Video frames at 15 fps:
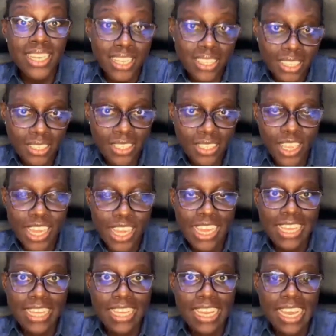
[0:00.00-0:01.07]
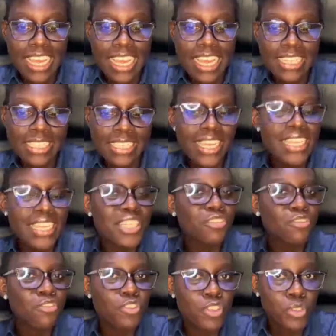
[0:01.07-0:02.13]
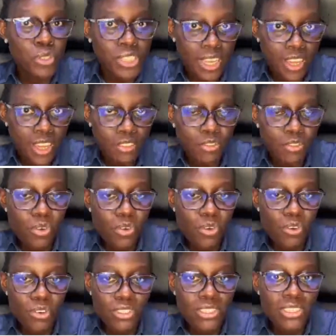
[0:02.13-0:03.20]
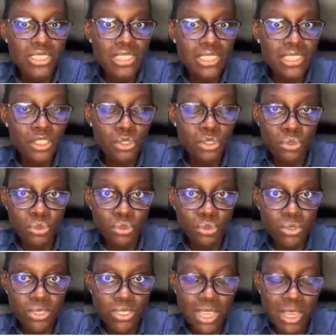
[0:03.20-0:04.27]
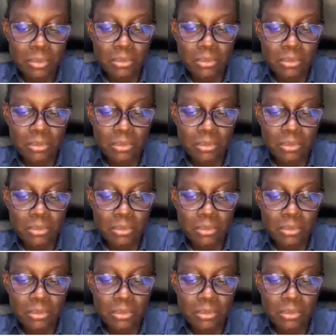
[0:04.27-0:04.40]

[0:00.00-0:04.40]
Ghana, is there any future for these tools,